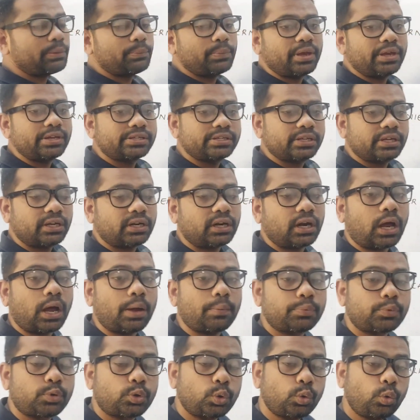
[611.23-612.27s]
can measure
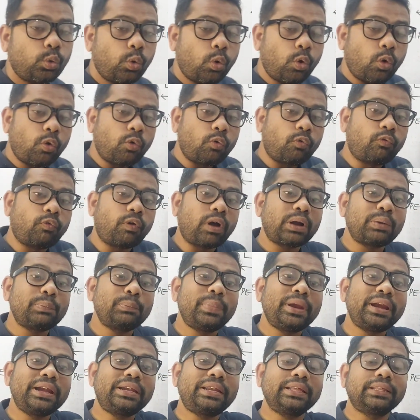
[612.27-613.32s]
up to
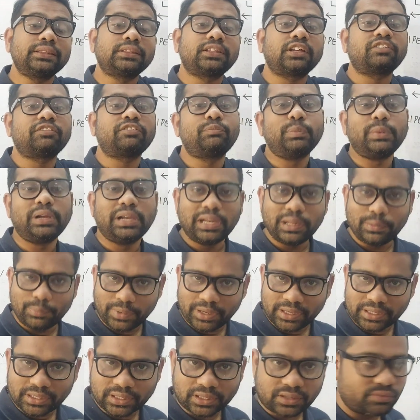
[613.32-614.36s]
1/10 of
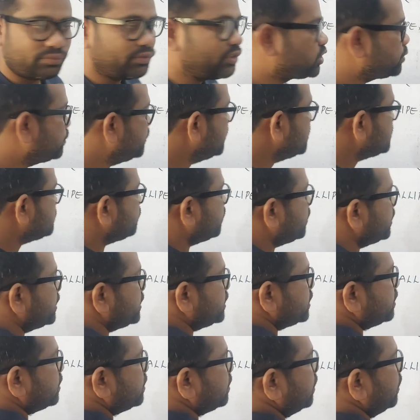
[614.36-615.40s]
millimeter, which means
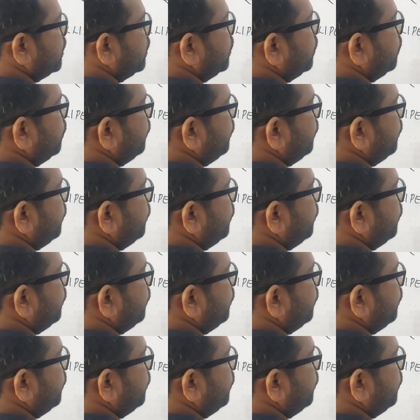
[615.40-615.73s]
what here?